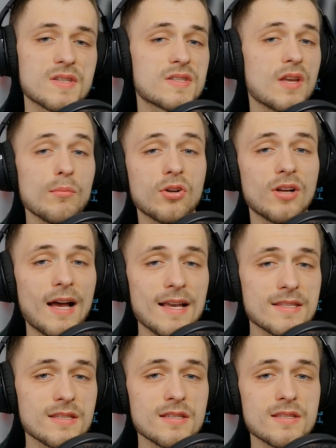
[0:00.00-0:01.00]
Some
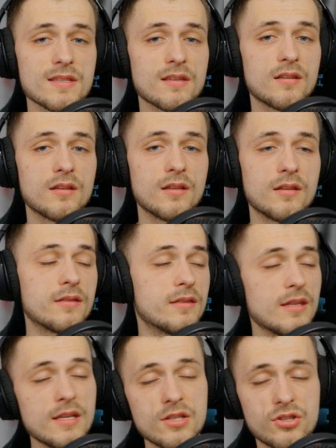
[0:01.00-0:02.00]
classes,
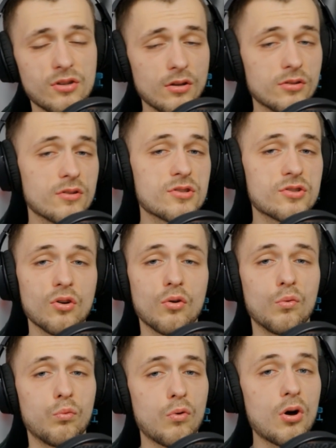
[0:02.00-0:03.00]
the instructor is
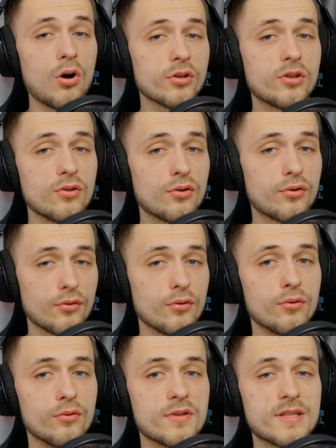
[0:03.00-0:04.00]
going to walk you
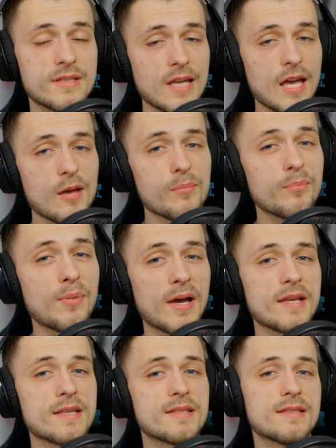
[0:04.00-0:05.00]
through step
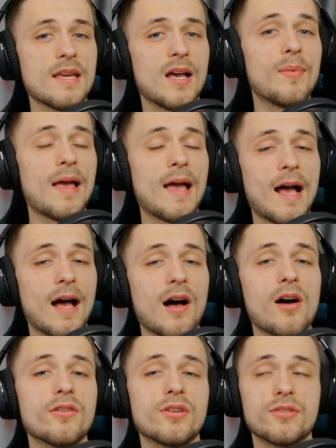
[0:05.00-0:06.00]
by step
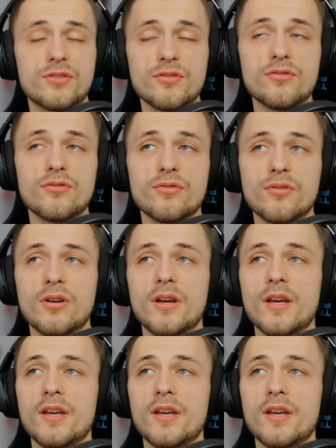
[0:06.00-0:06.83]
how to do